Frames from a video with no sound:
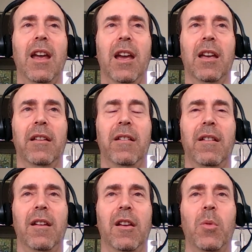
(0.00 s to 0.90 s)

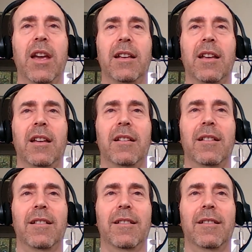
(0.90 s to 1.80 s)
And we had to
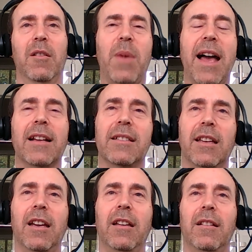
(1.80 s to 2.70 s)
come back and
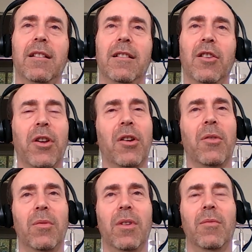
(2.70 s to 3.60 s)
say,
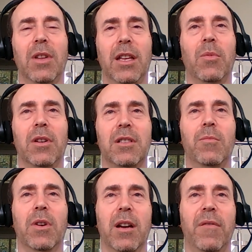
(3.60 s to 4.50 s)
no, really, we're
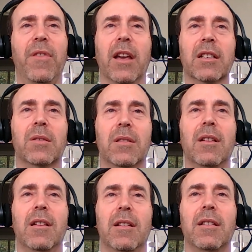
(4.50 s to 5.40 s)
going to
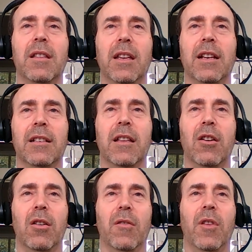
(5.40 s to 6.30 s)
fix the things
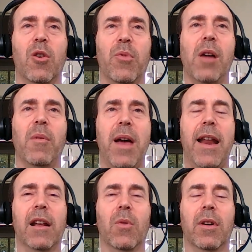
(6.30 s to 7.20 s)
that are
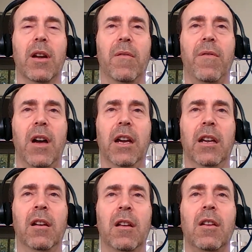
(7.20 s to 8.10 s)
problematic. We're going to
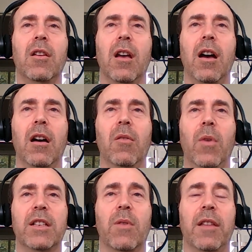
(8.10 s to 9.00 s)
find
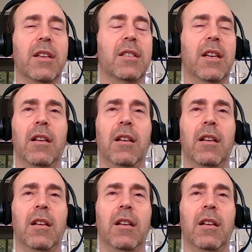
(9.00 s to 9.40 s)
ways around this.